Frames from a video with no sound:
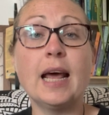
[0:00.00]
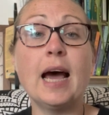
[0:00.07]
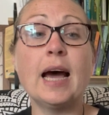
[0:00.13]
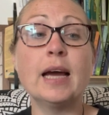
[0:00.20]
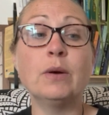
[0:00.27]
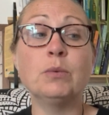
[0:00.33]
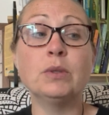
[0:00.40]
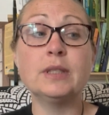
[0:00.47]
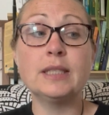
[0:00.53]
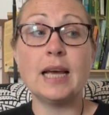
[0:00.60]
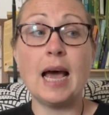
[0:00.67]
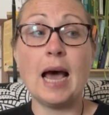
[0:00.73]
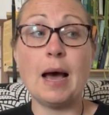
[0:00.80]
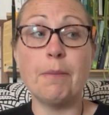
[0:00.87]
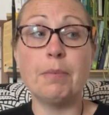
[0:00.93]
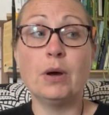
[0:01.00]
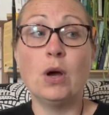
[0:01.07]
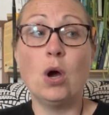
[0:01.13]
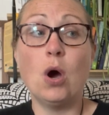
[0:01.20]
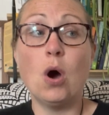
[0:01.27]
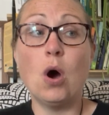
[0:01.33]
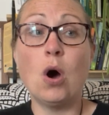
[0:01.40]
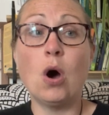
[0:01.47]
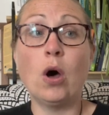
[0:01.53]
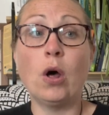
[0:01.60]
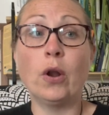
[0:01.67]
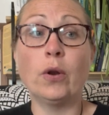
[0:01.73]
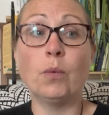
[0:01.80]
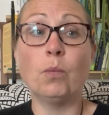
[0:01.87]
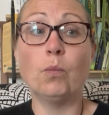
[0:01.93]
I will tap
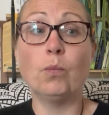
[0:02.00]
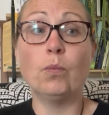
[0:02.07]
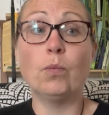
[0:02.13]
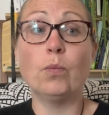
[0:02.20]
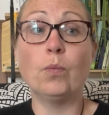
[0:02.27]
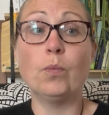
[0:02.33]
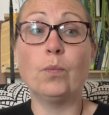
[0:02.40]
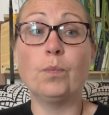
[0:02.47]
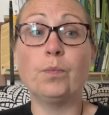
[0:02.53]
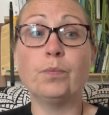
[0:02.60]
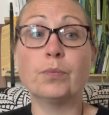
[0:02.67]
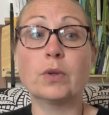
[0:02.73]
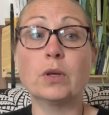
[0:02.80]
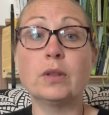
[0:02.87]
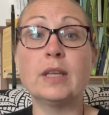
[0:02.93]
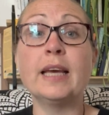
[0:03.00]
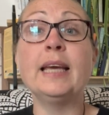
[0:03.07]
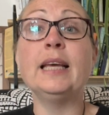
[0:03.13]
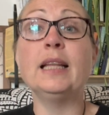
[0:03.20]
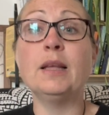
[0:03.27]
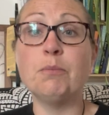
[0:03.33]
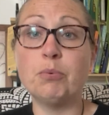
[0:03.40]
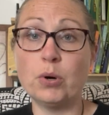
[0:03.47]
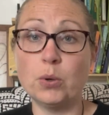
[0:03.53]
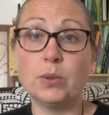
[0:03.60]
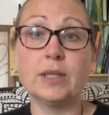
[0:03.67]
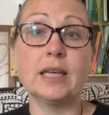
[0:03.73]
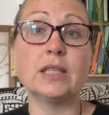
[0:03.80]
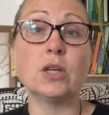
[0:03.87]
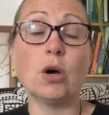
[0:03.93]
on the healing
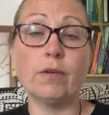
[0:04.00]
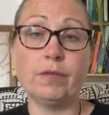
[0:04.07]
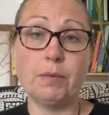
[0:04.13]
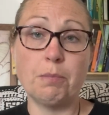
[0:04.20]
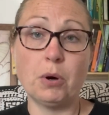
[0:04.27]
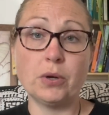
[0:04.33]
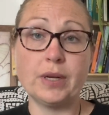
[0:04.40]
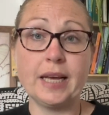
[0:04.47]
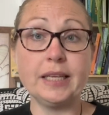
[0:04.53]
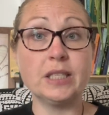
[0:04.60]
process of the body.